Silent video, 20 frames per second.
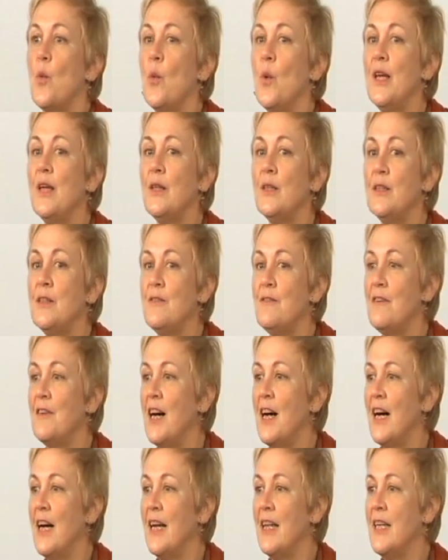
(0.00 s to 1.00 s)
we'll
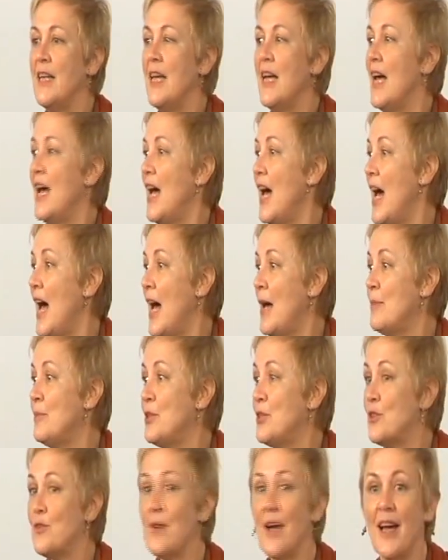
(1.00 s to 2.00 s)
define
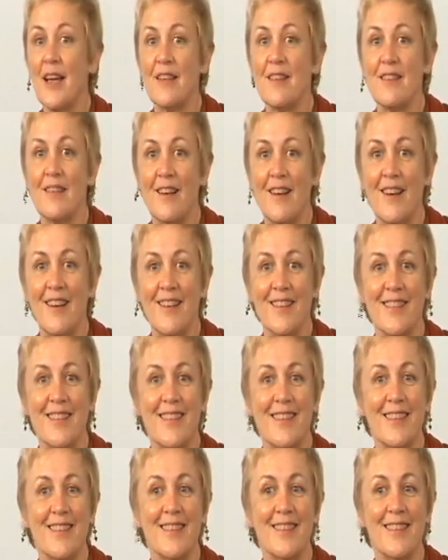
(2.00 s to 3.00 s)
abstract
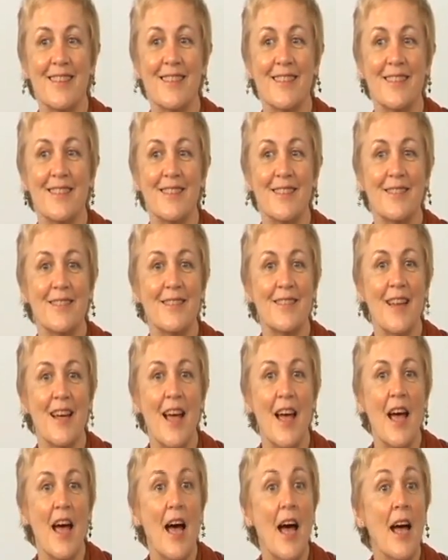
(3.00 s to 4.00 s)
art.
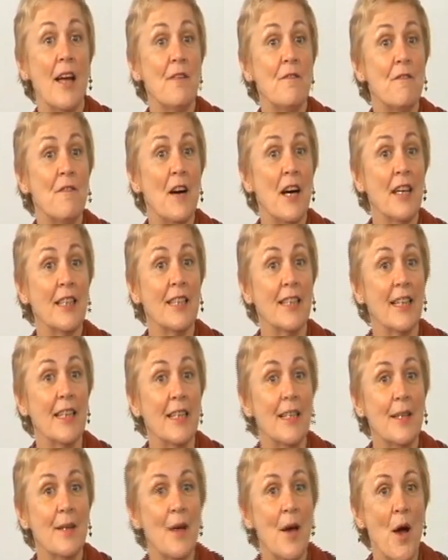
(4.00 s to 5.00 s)
And
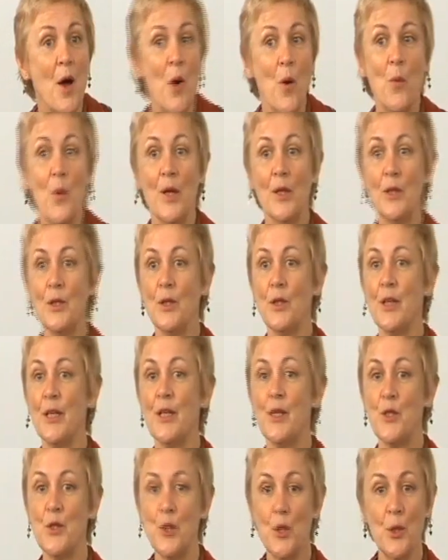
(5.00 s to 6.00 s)
finally, we'll look
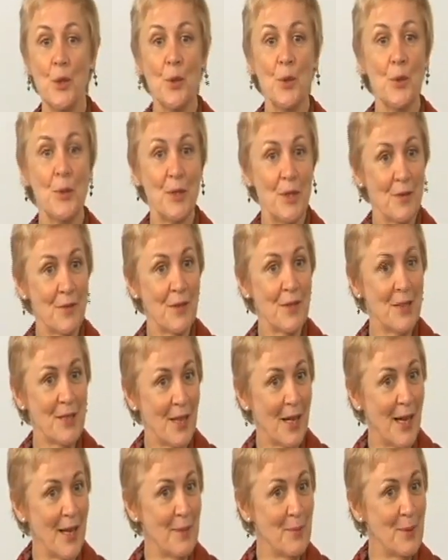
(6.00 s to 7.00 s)
at two different
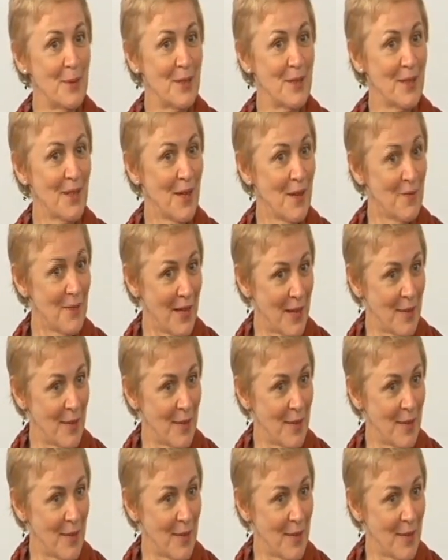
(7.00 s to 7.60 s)
types of